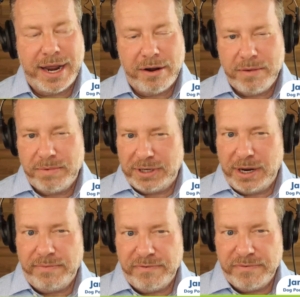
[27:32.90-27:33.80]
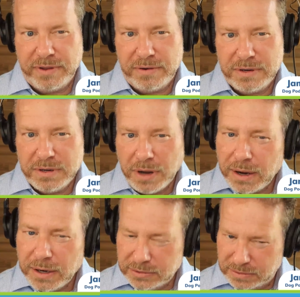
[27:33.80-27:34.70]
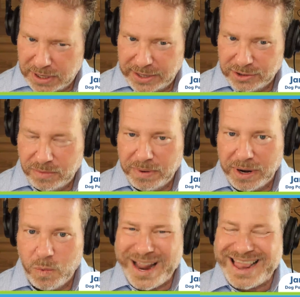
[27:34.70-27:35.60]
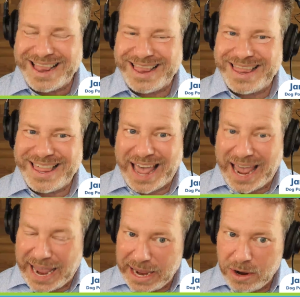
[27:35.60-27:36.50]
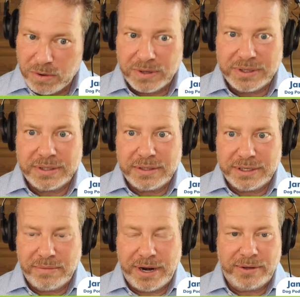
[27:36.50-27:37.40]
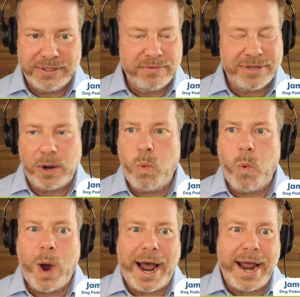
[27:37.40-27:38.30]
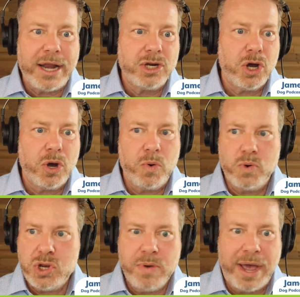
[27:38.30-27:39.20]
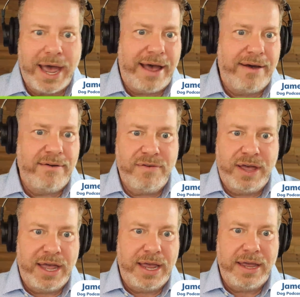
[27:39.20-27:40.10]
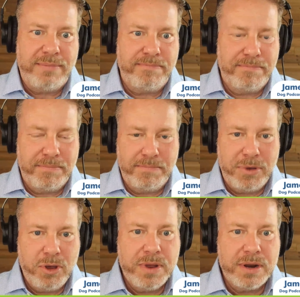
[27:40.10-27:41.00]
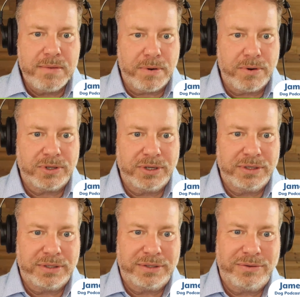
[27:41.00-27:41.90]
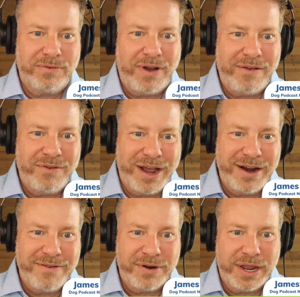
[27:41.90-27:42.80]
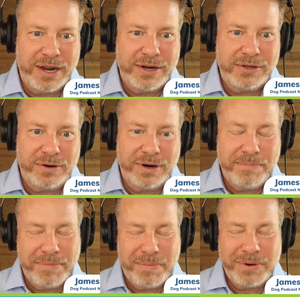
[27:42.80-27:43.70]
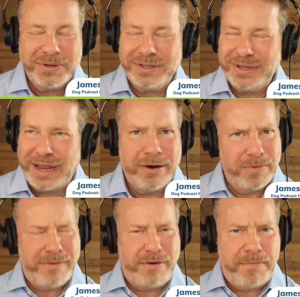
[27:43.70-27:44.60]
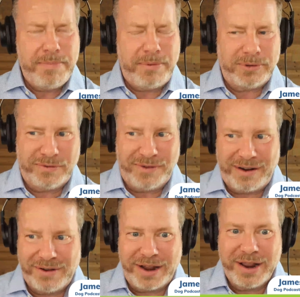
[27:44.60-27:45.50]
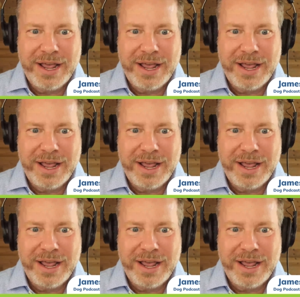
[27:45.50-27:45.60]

not only was it helpful for their dogs with cancer, but when they or someone else, there's like, why don't you have a human person's survival guide for cancer? Person's, I don't know, whatever, people's survival guide.